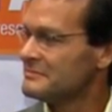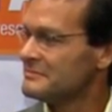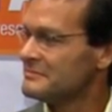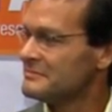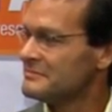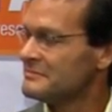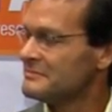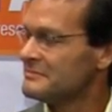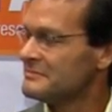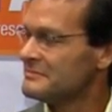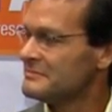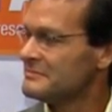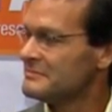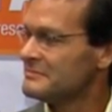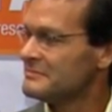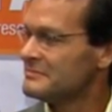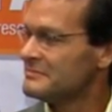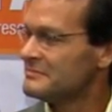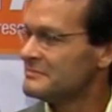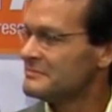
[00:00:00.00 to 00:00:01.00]

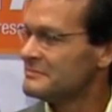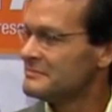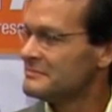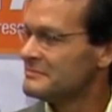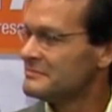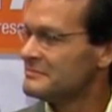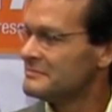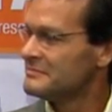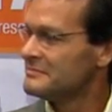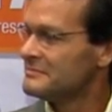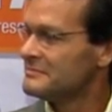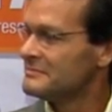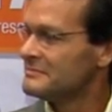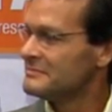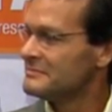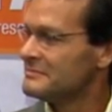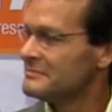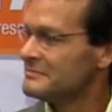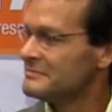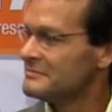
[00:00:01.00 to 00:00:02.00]

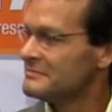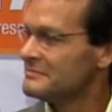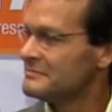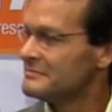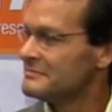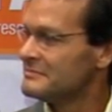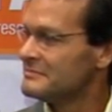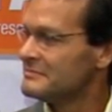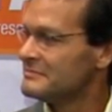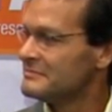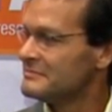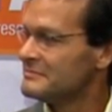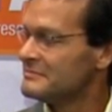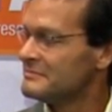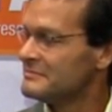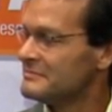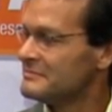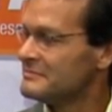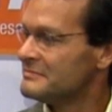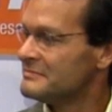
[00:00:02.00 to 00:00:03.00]

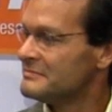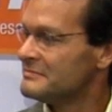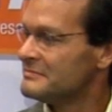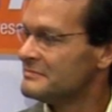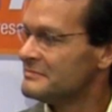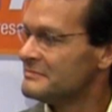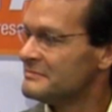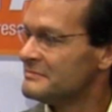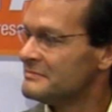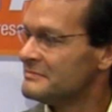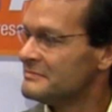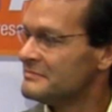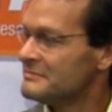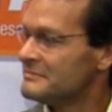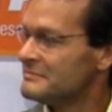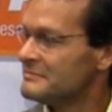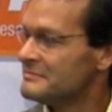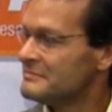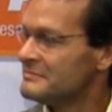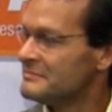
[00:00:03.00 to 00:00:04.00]

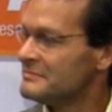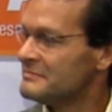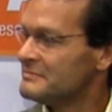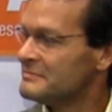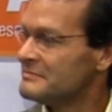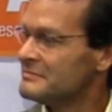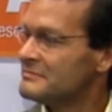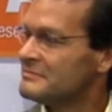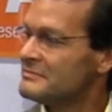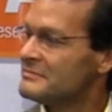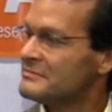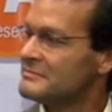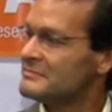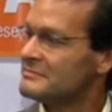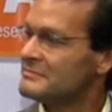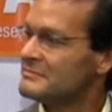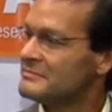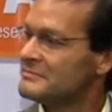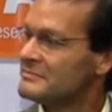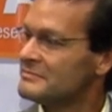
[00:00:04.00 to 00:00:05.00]

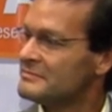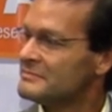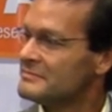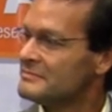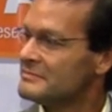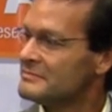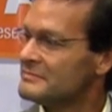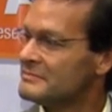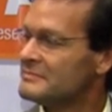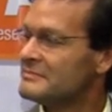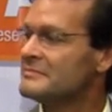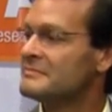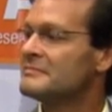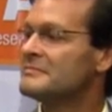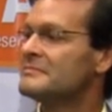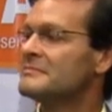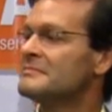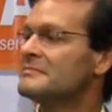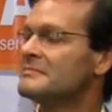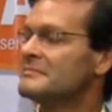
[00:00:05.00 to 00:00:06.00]

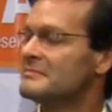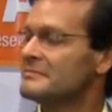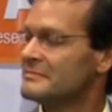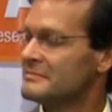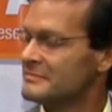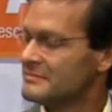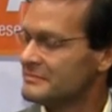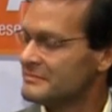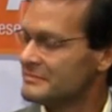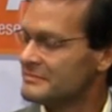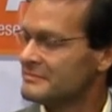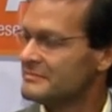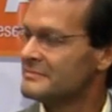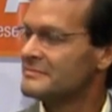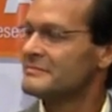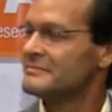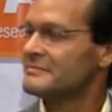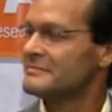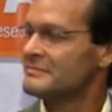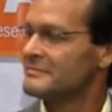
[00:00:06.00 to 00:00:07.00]

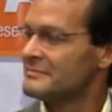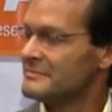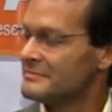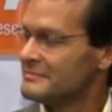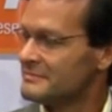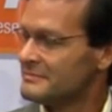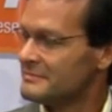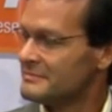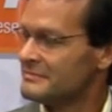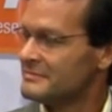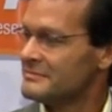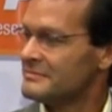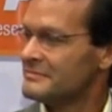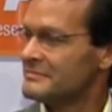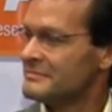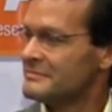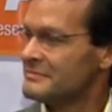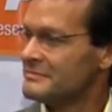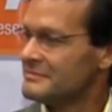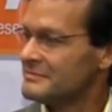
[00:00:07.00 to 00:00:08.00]

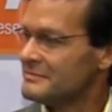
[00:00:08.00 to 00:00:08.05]
No words are spoken by the person on screen.